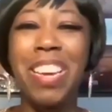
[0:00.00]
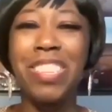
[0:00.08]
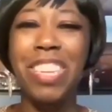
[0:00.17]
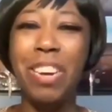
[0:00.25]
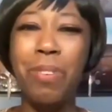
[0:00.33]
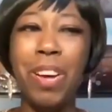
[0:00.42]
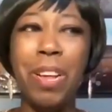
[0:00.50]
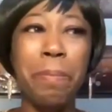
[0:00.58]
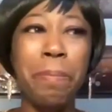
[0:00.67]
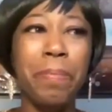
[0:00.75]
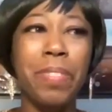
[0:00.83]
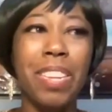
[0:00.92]
She's like,
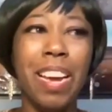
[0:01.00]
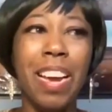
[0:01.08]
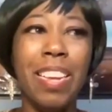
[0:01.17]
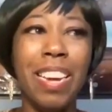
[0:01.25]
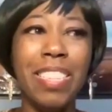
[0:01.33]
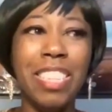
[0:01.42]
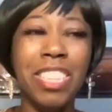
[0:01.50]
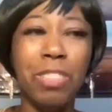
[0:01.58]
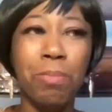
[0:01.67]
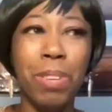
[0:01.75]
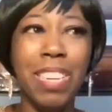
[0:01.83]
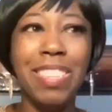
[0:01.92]
well, I guess it
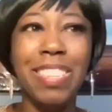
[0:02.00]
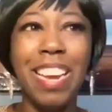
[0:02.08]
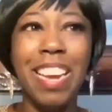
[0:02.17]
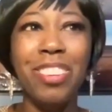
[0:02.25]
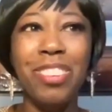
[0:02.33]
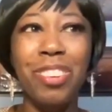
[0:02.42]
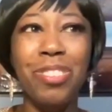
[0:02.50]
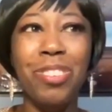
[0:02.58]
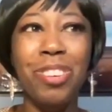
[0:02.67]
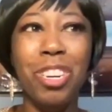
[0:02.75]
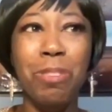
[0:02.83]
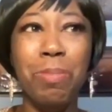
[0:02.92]
just means that,
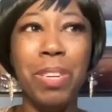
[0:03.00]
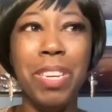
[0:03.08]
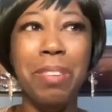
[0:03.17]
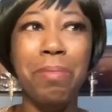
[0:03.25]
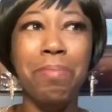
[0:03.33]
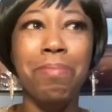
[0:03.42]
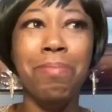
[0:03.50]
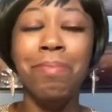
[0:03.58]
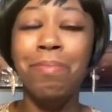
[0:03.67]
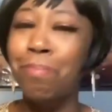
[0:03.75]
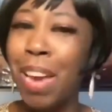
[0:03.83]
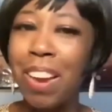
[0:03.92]
you're going to be
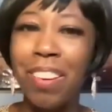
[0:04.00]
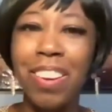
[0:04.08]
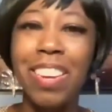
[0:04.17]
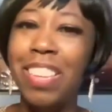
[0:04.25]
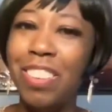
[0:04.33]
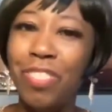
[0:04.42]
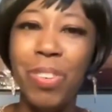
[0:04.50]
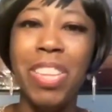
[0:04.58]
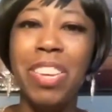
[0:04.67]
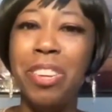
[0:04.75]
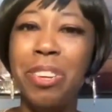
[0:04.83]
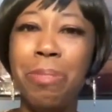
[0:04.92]
married and living with
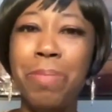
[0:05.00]
him.